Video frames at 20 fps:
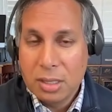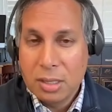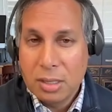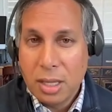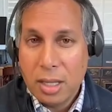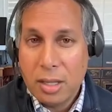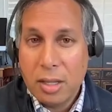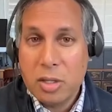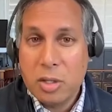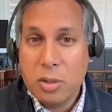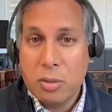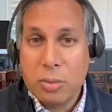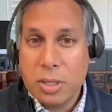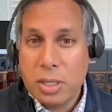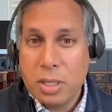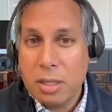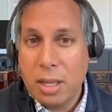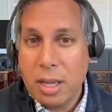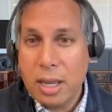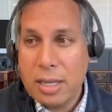And then you
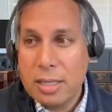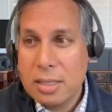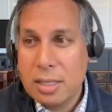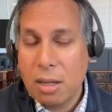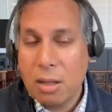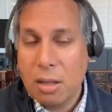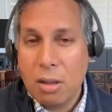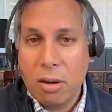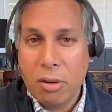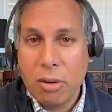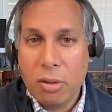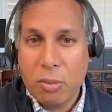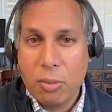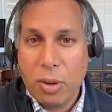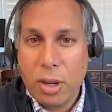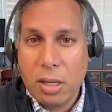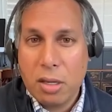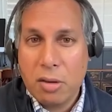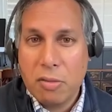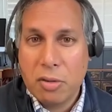realize that along the
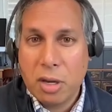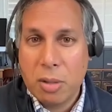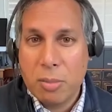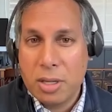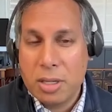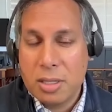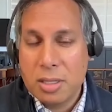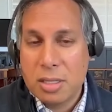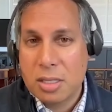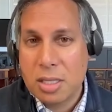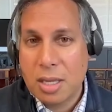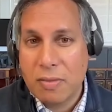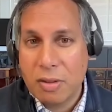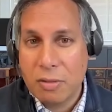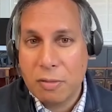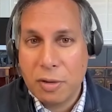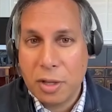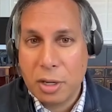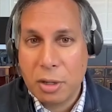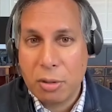way, you've committed
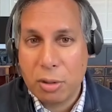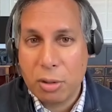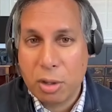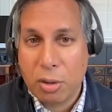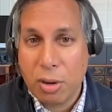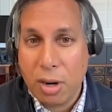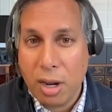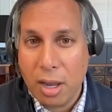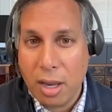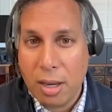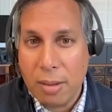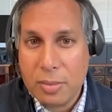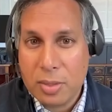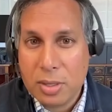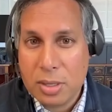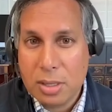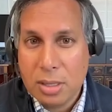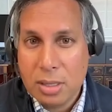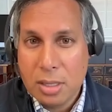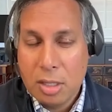seven federal
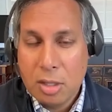crimes.